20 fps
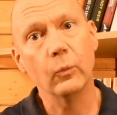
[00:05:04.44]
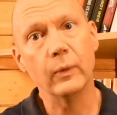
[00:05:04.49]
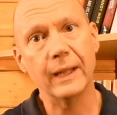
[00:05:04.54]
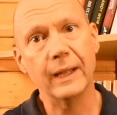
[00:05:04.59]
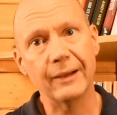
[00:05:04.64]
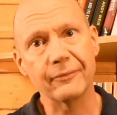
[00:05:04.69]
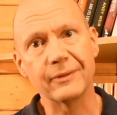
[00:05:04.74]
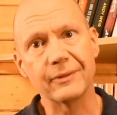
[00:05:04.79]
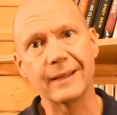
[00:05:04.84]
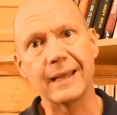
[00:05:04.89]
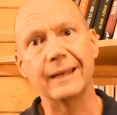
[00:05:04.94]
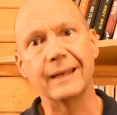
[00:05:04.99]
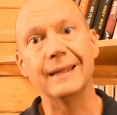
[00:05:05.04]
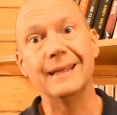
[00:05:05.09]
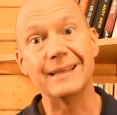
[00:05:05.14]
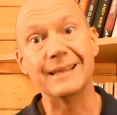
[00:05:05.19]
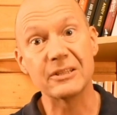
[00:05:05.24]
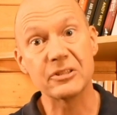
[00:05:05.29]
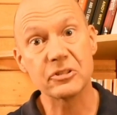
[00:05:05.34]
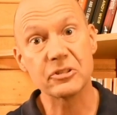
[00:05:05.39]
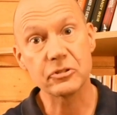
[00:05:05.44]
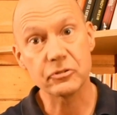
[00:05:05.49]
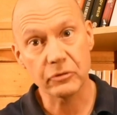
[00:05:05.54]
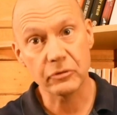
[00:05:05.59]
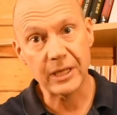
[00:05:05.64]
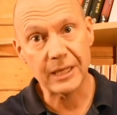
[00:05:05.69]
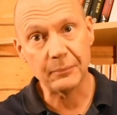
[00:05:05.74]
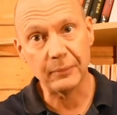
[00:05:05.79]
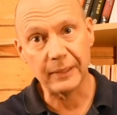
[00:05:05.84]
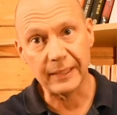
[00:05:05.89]
we have to get it
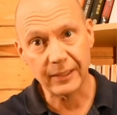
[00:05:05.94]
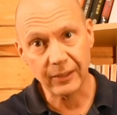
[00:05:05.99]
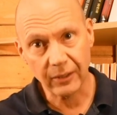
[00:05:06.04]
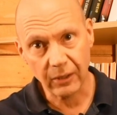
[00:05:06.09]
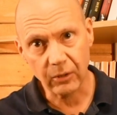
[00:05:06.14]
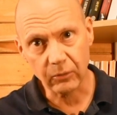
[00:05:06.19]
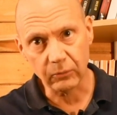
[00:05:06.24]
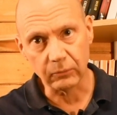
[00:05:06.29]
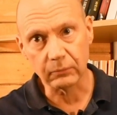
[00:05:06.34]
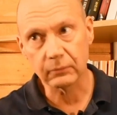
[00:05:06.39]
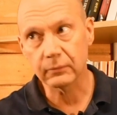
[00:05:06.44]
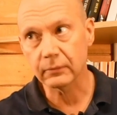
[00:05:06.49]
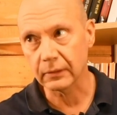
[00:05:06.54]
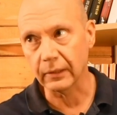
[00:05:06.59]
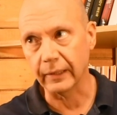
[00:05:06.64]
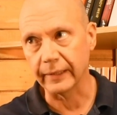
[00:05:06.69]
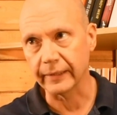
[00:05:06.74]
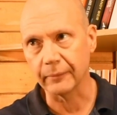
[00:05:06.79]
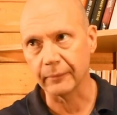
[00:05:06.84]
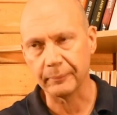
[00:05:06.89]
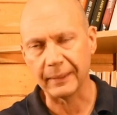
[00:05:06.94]
extremely cold, like